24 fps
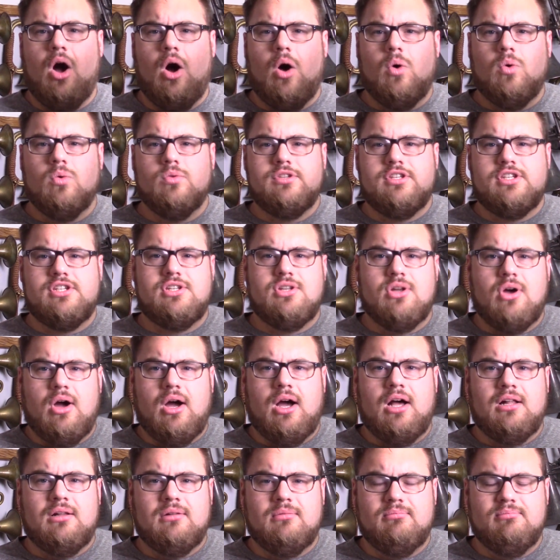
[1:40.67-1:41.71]
old
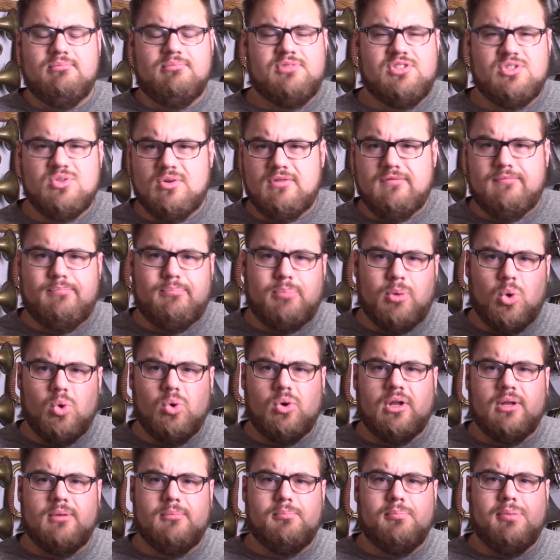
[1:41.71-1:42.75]
style sort of
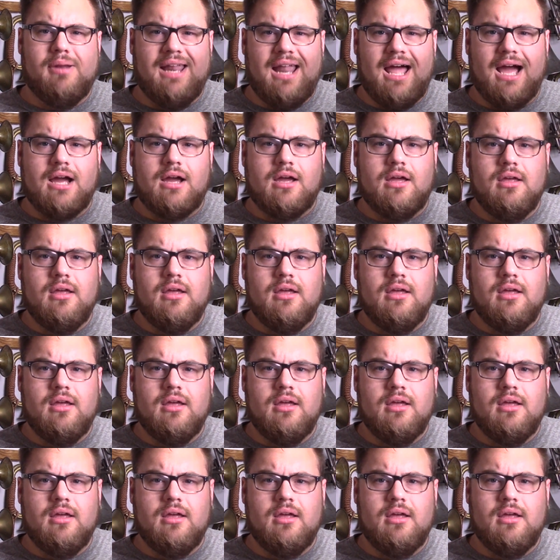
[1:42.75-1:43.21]
ball and plug